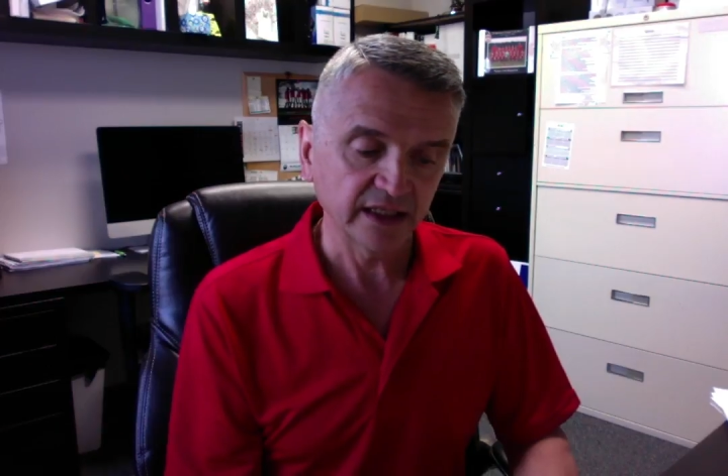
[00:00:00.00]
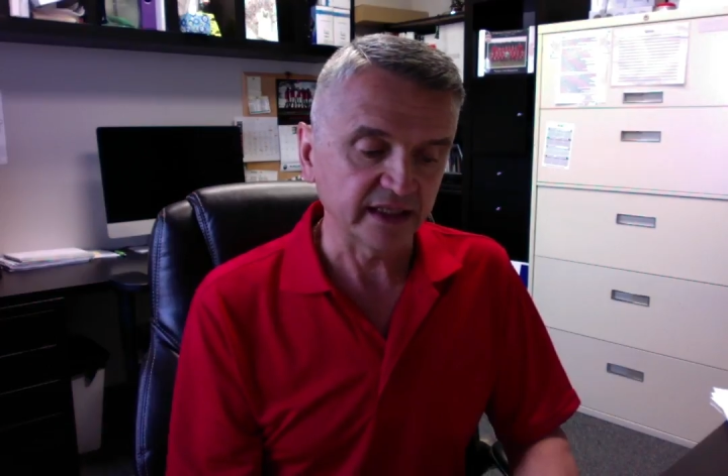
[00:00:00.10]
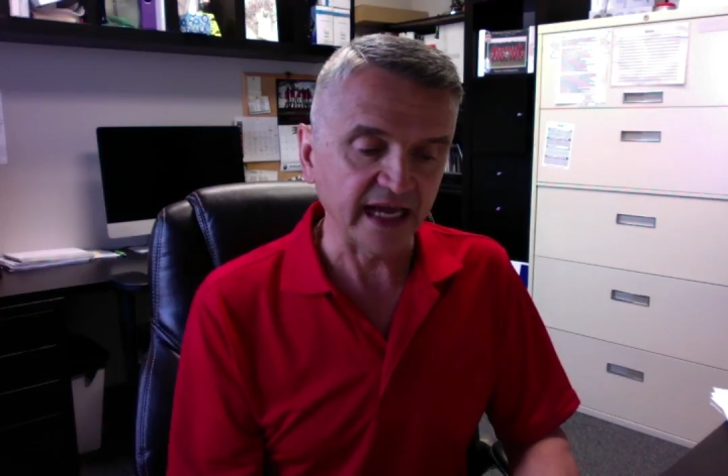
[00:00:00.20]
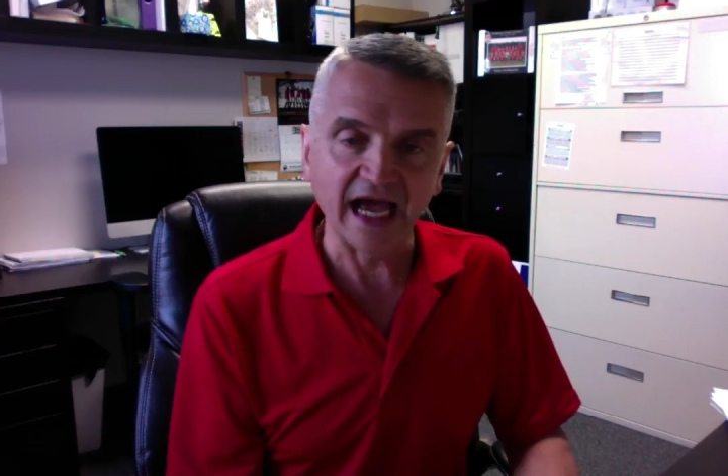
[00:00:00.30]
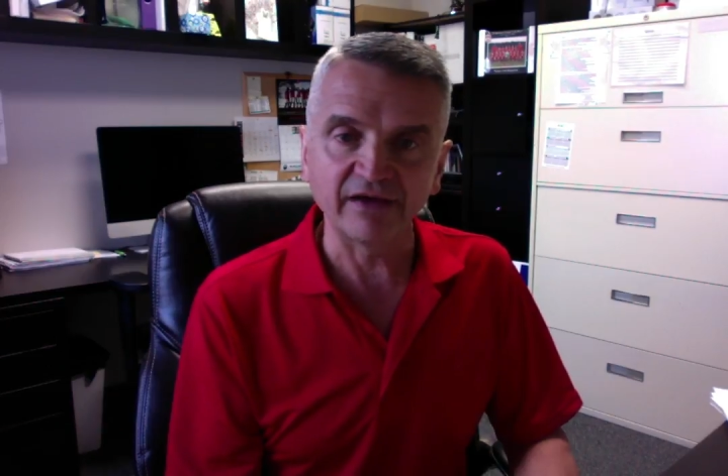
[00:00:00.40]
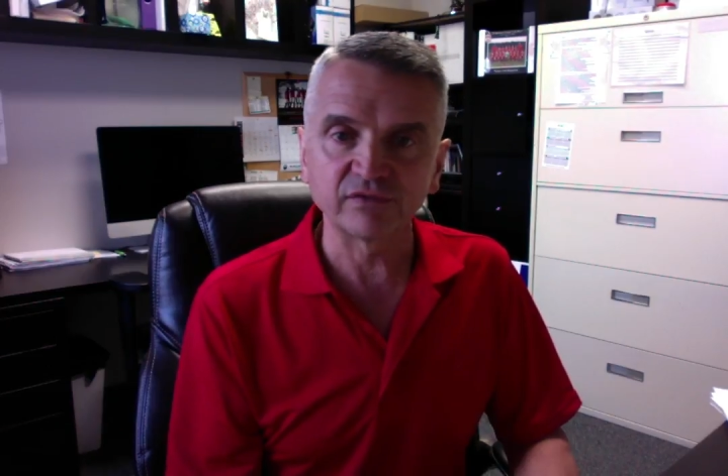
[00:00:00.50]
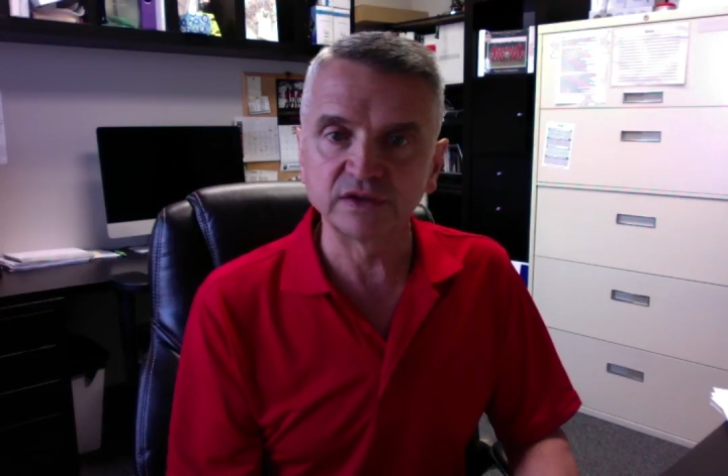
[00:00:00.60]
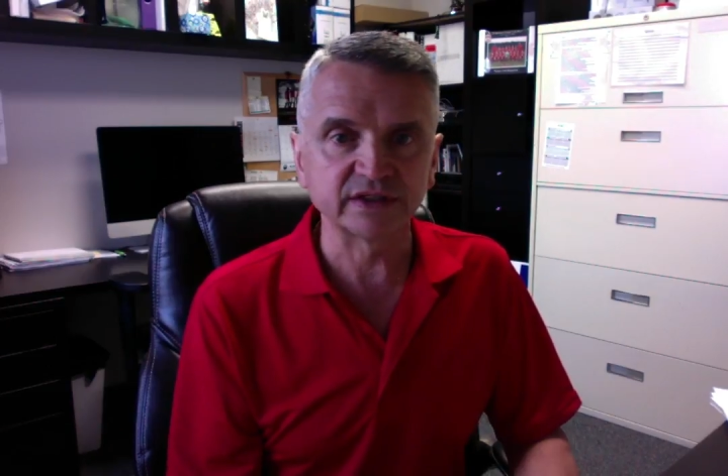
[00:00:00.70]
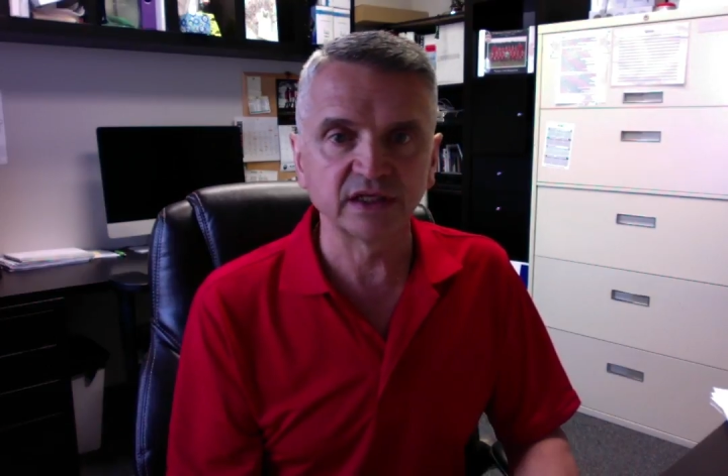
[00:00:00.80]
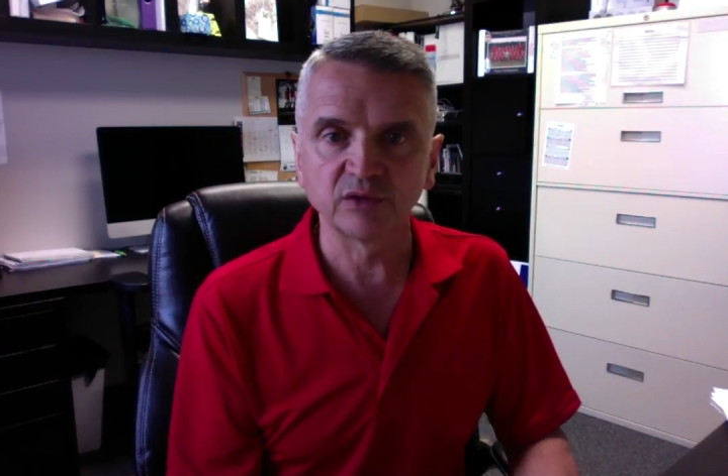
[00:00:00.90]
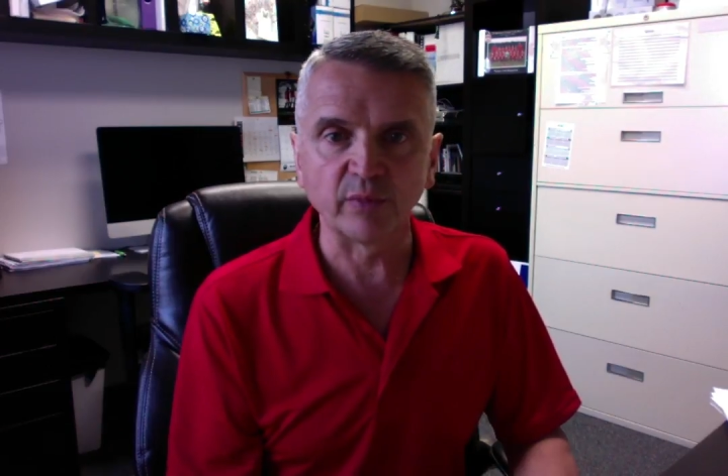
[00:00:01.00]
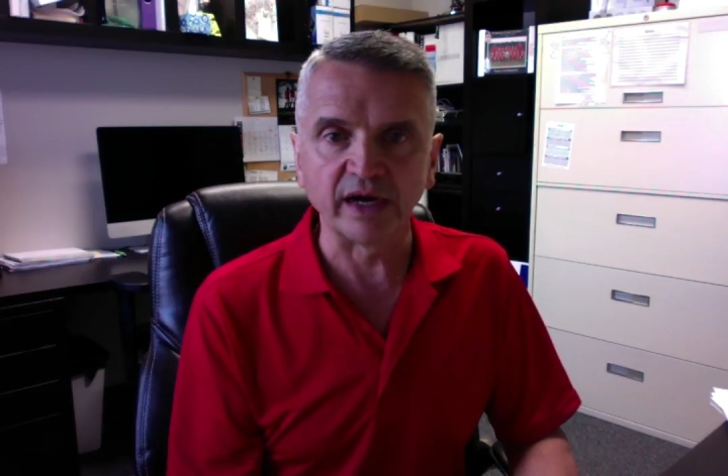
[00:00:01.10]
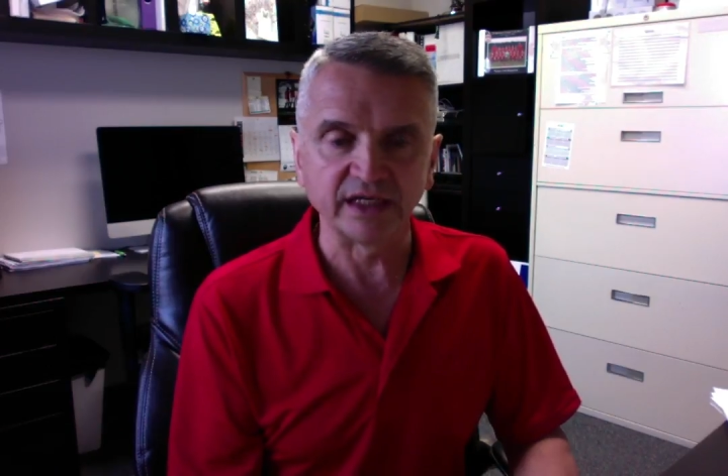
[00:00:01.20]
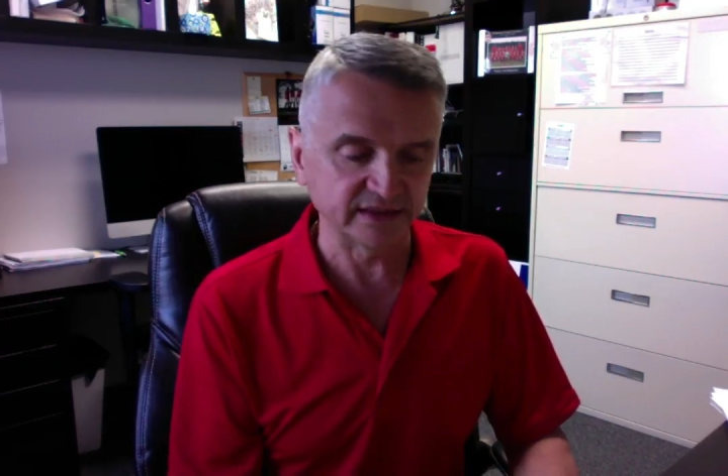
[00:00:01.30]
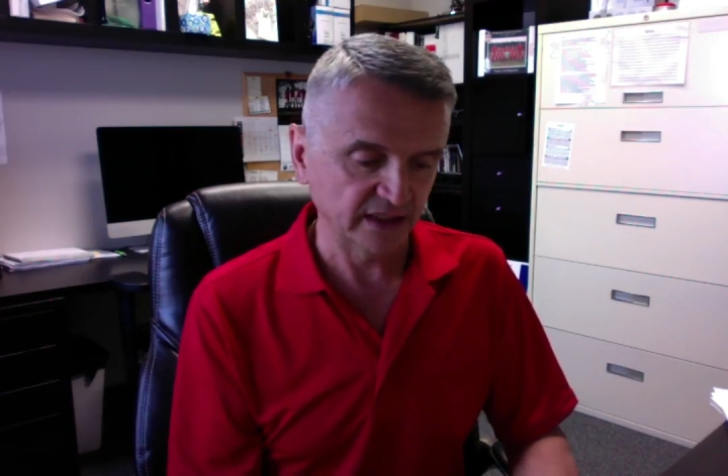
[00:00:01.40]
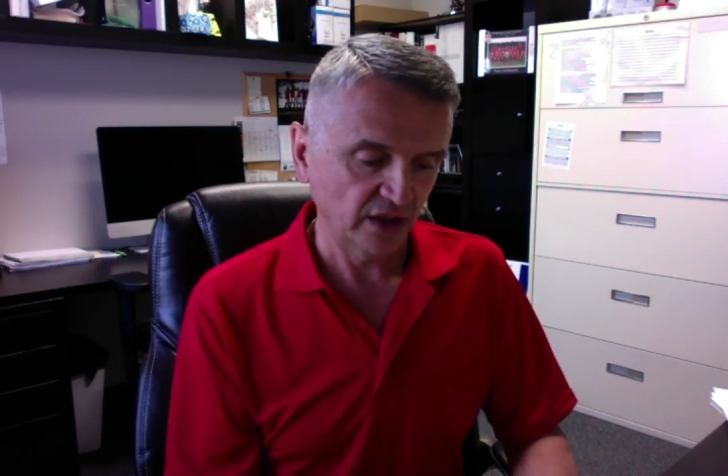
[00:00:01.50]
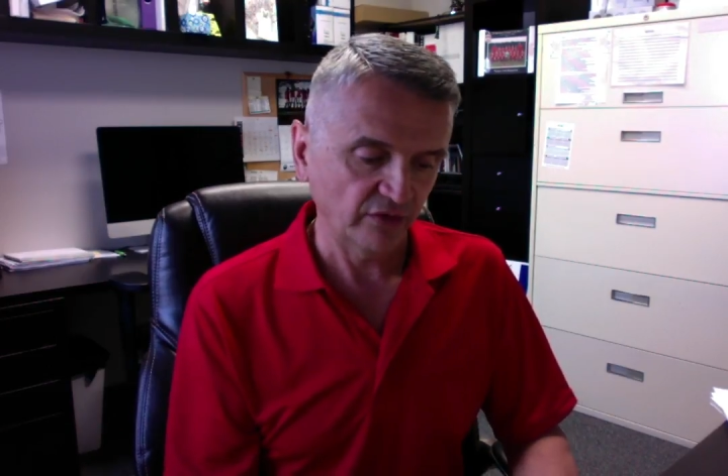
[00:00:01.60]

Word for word: the average sale price,